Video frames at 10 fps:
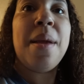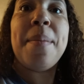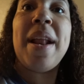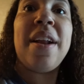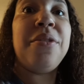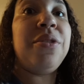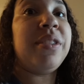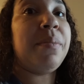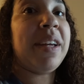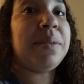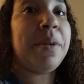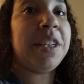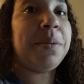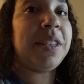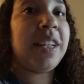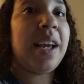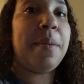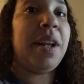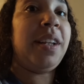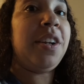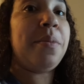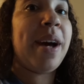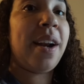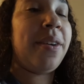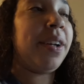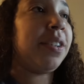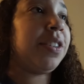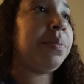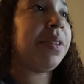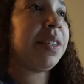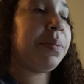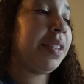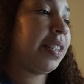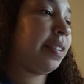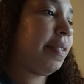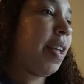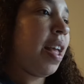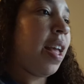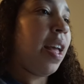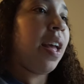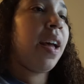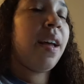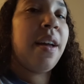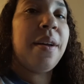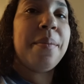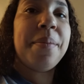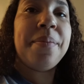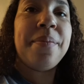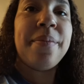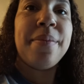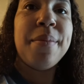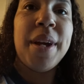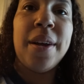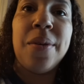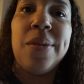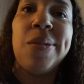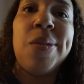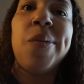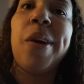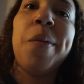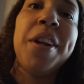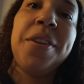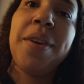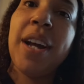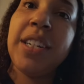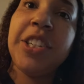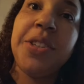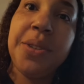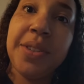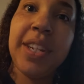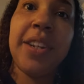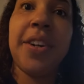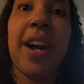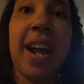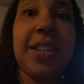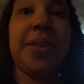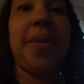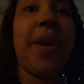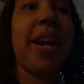but I don't use them as much because they come in a little bottle and they're super expensive. Um, but well, what do you guys use in your natural